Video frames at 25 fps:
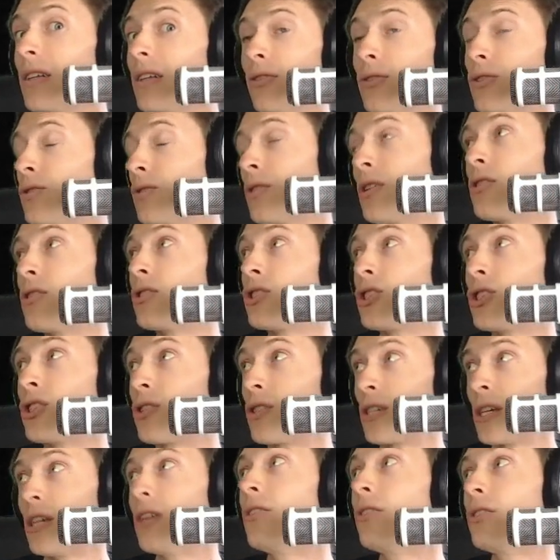There's
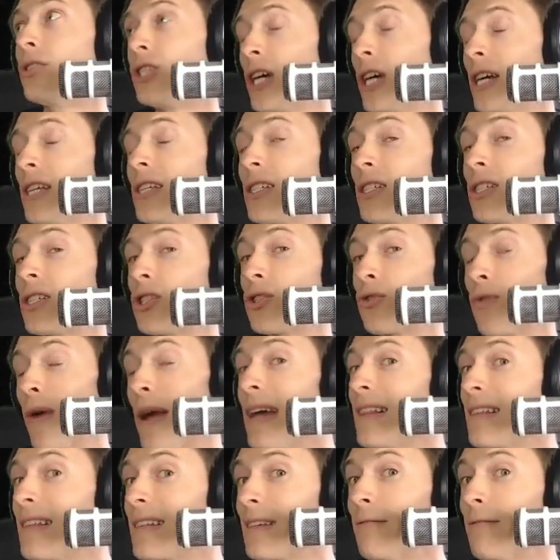skill chess
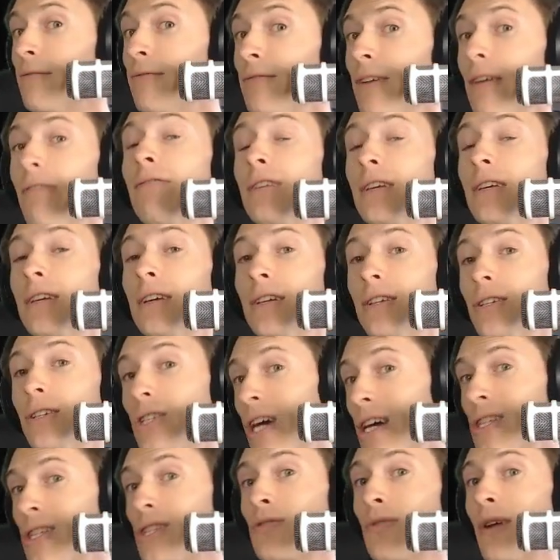strengths of 50 and
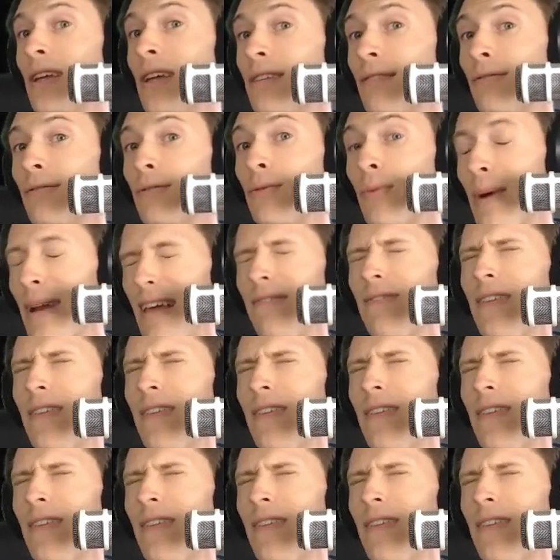chess strengths of 20.